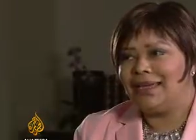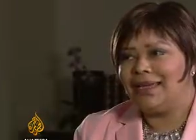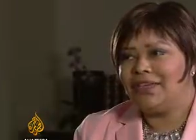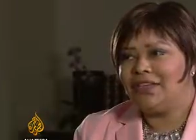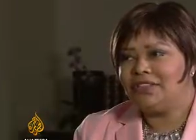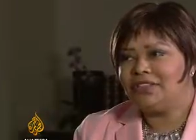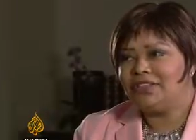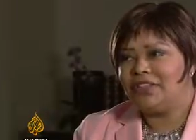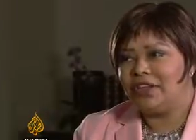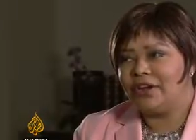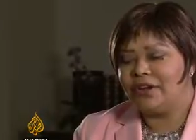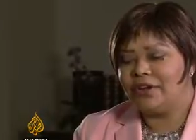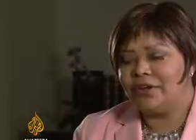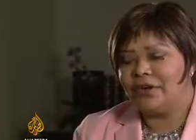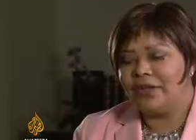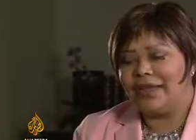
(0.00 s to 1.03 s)
Is
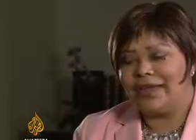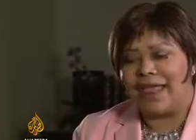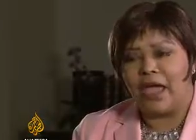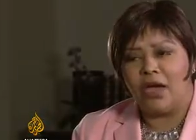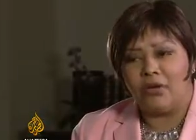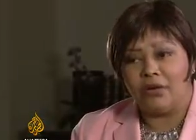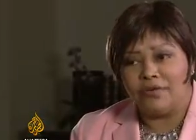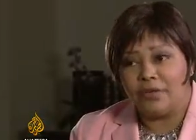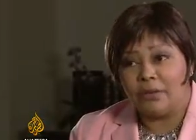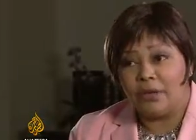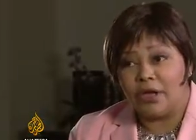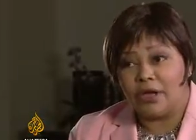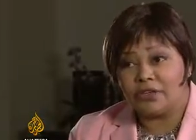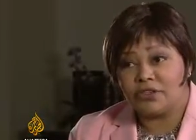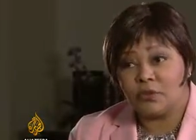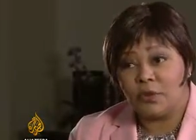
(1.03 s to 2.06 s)
there an
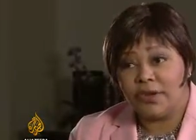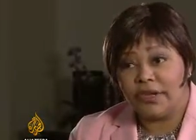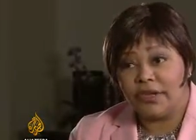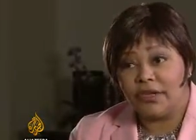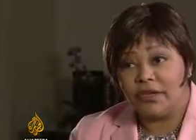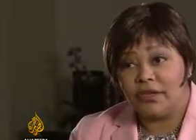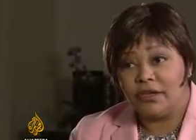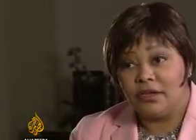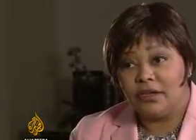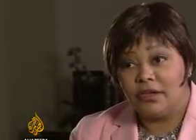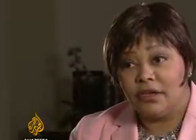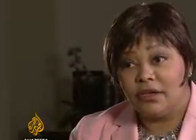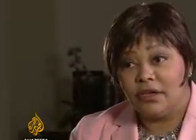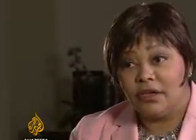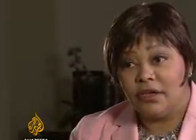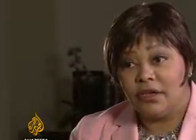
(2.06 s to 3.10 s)
out-of-the-box way
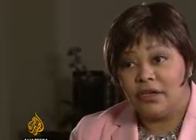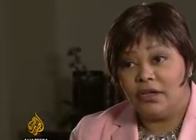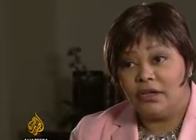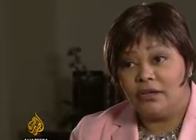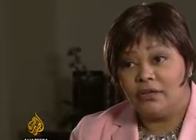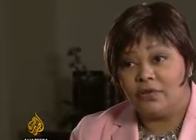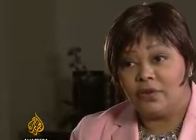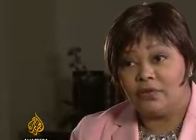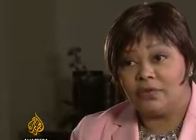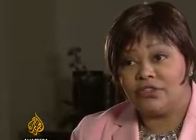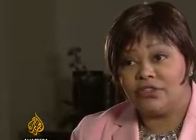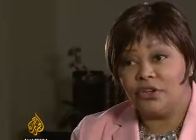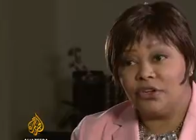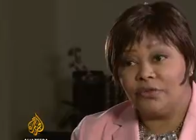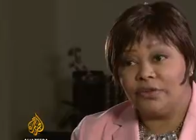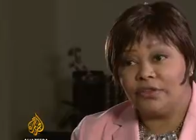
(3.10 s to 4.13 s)
of
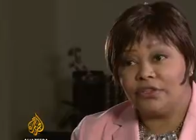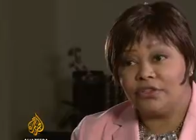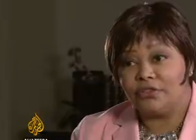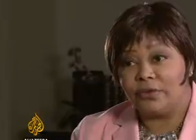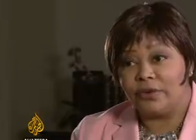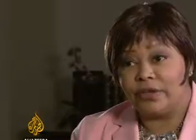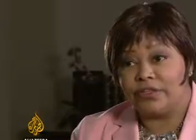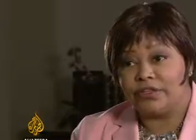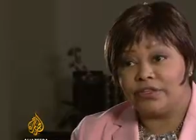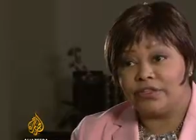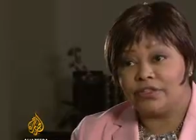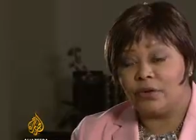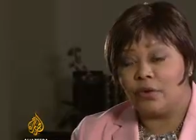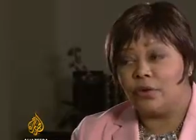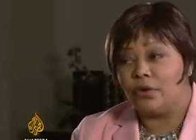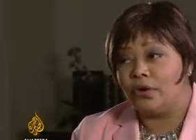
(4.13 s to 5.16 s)
resolving this
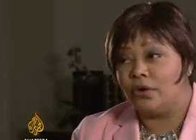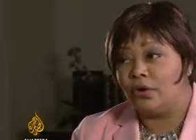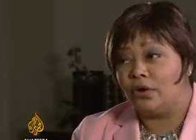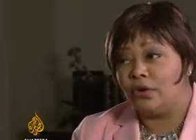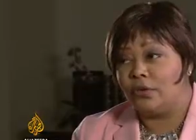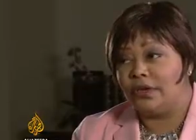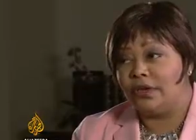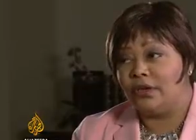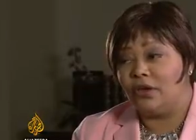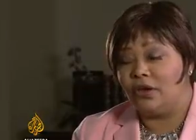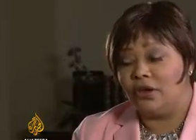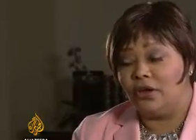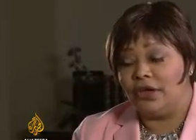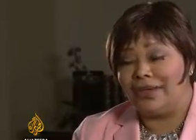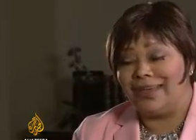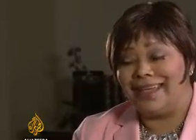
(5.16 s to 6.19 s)
crisis, or are we
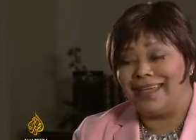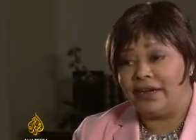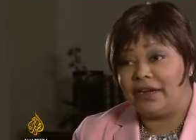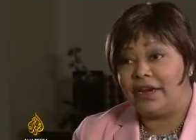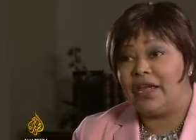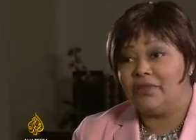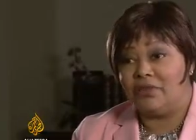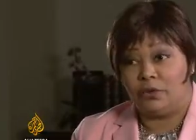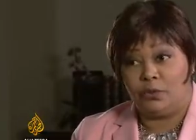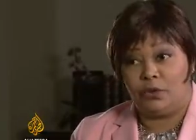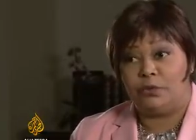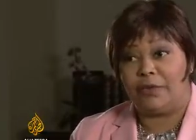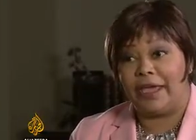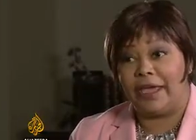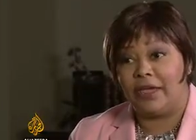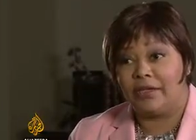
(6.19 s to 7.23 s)
on an inevitable
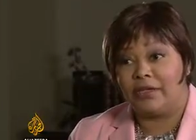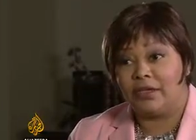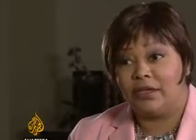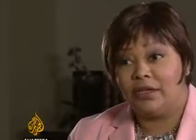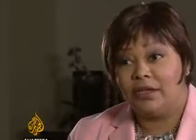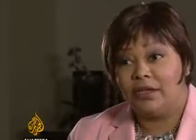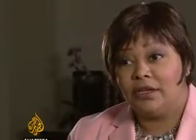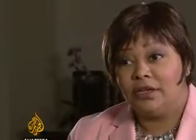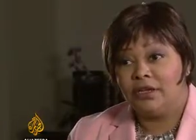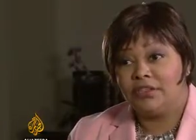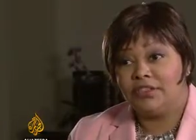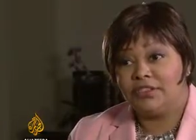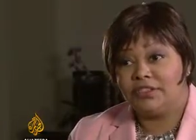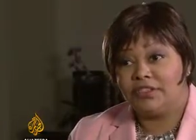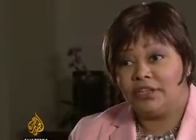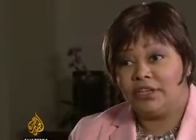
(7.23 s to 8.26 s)
path
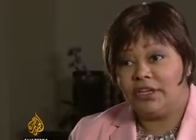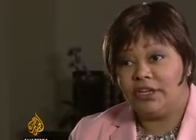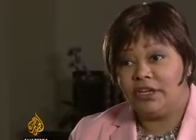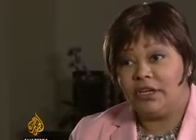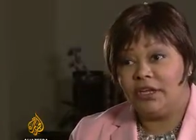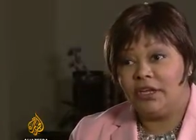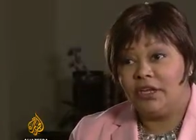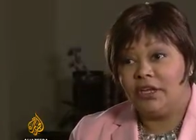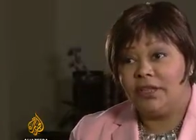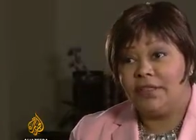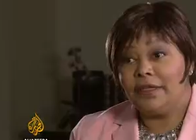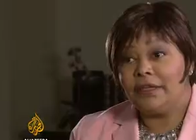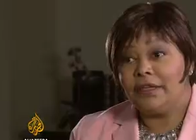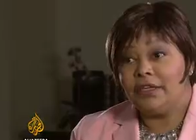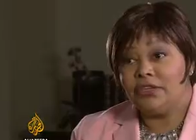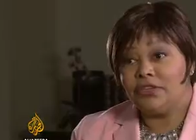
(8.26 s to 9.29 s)
to seeing the
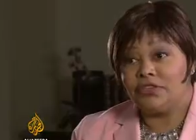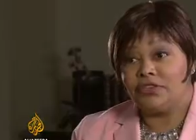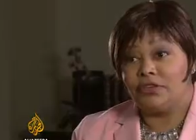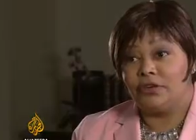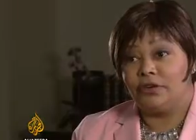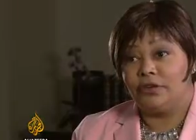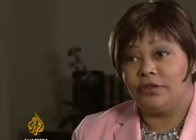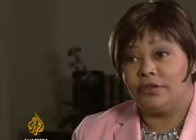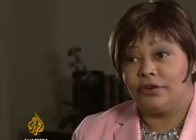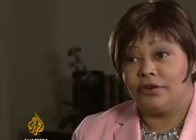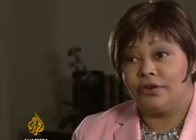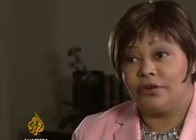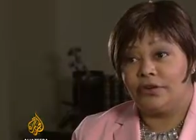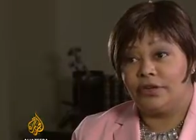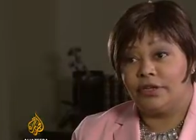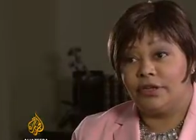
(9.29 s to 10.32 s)
eastern
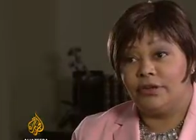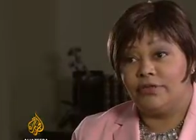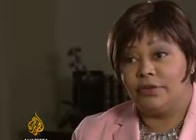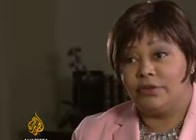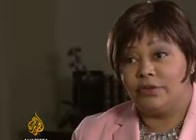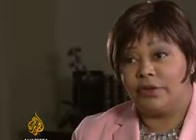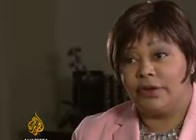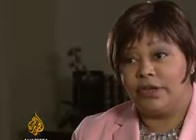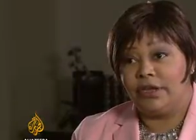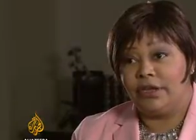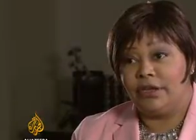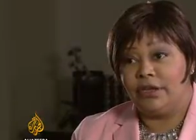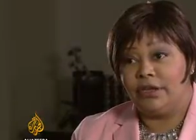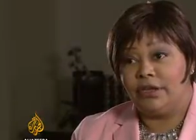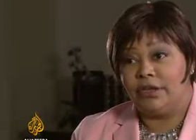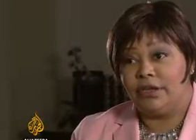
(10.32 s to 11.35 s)
third of
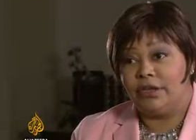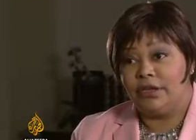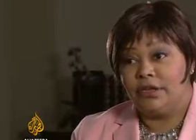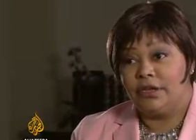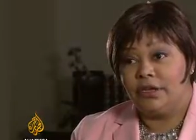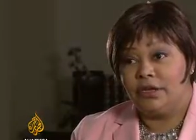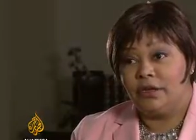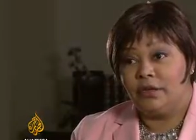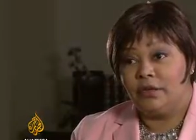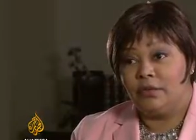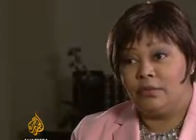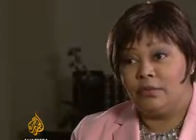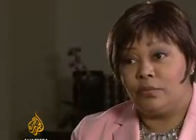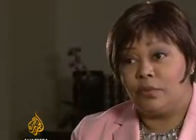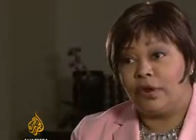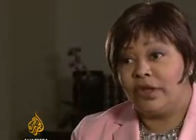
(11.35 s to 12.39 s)
Ukraine
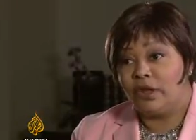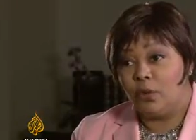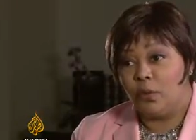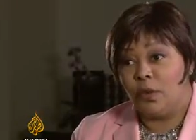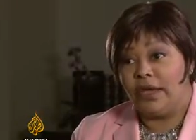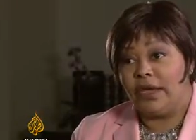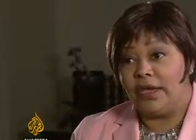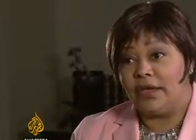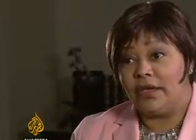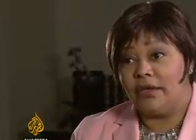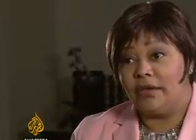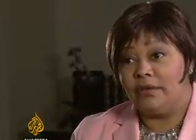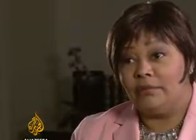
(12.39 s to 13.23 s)
break away,